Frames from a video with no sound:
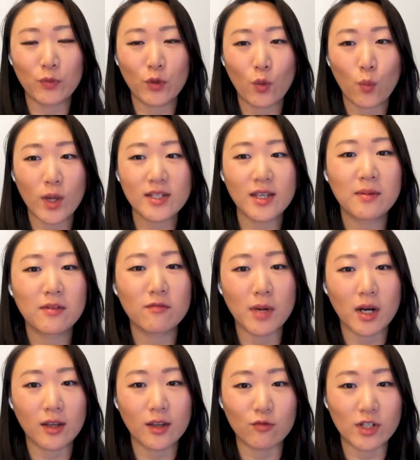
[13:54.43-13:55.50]
What type of
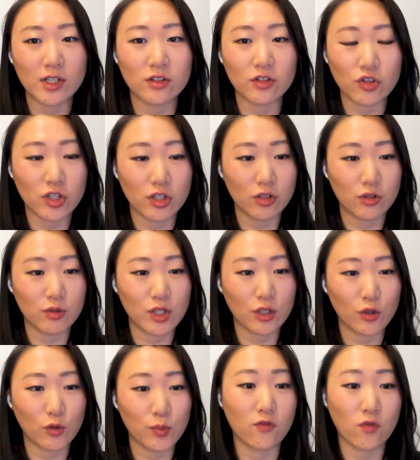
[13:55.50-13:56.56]
market research did you
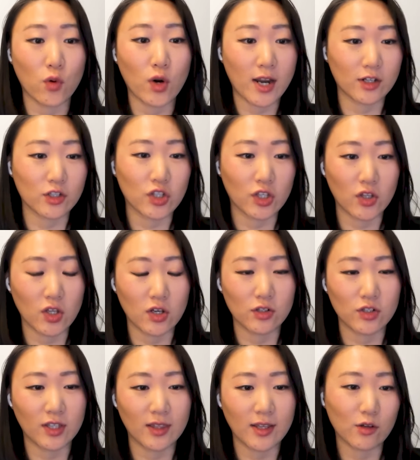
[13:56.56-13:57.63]
do before actually
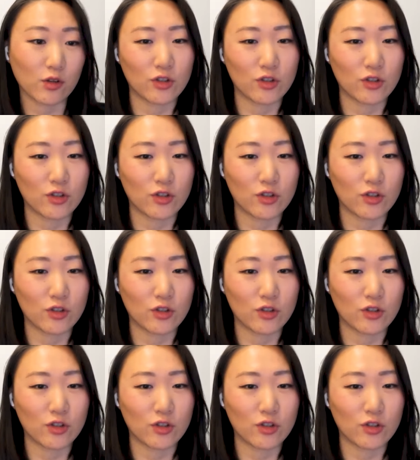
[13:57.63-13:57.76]
launching that?